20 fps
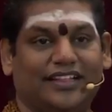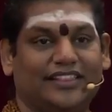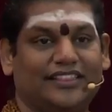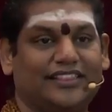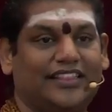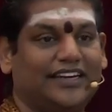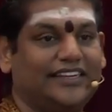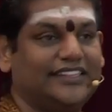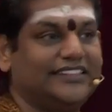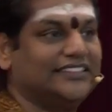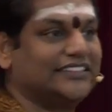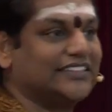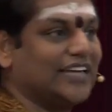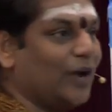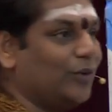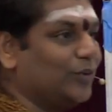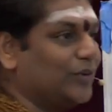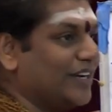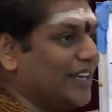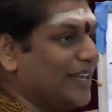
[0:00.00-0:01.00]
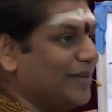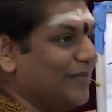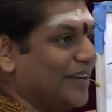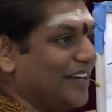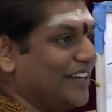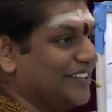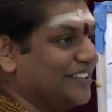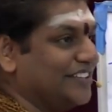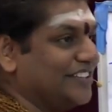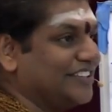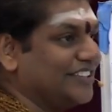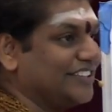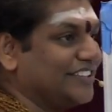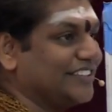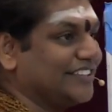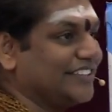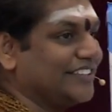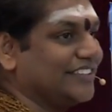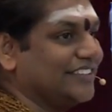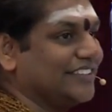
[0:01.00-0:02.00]
That is outer image.
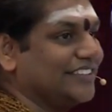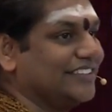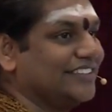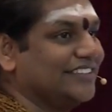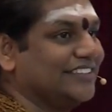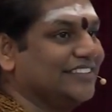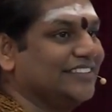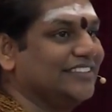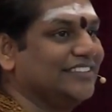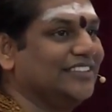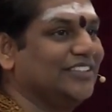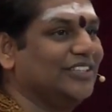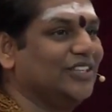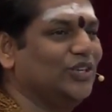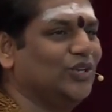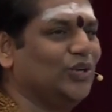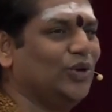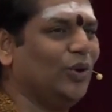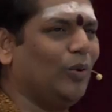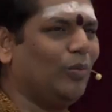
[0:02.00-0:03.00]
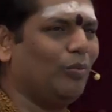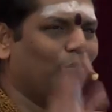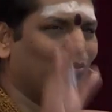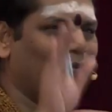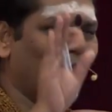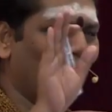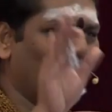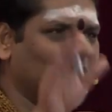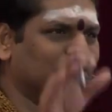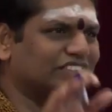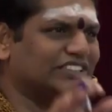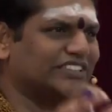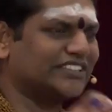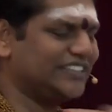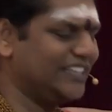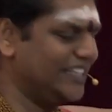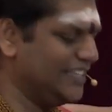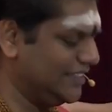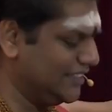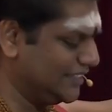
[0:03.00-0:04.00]

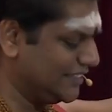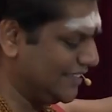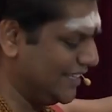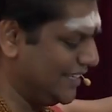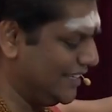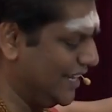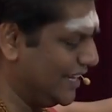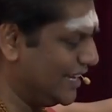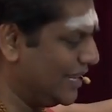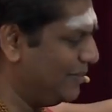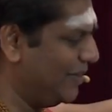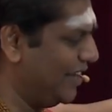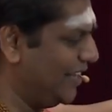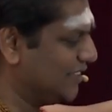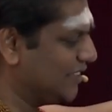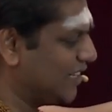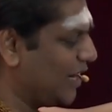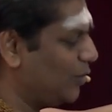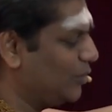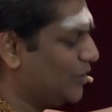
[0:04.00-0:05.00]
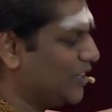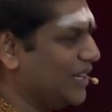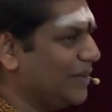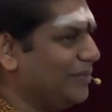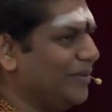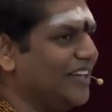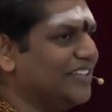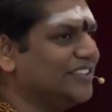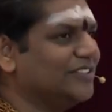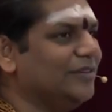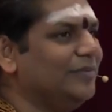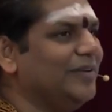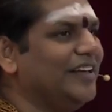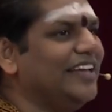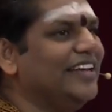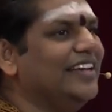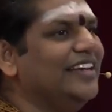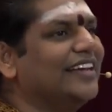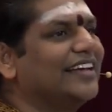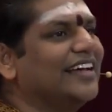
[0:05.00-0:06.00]
Mostly this inner image and outer image will
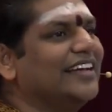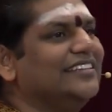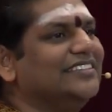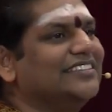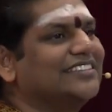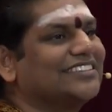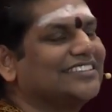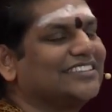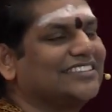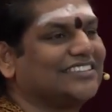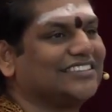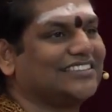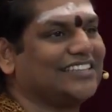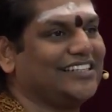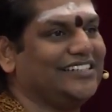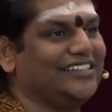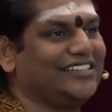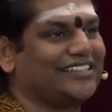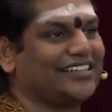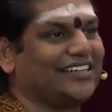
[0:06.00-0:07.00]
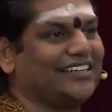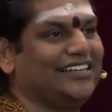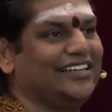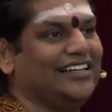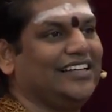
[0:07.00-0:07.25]
be inconsistent.